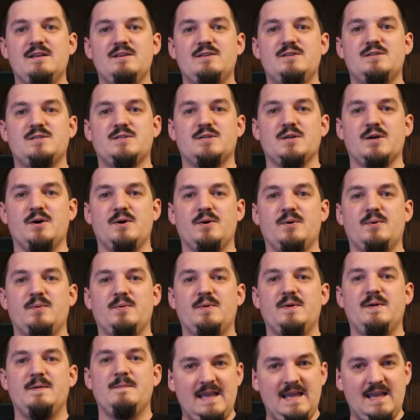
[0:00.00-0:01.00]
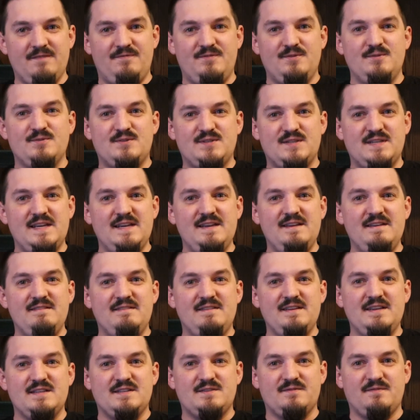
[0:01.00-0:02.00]
So if you see
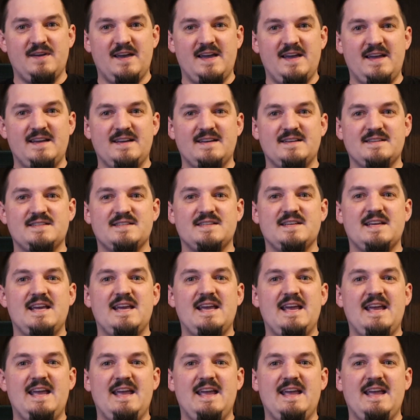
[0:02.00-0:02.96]
these fangs,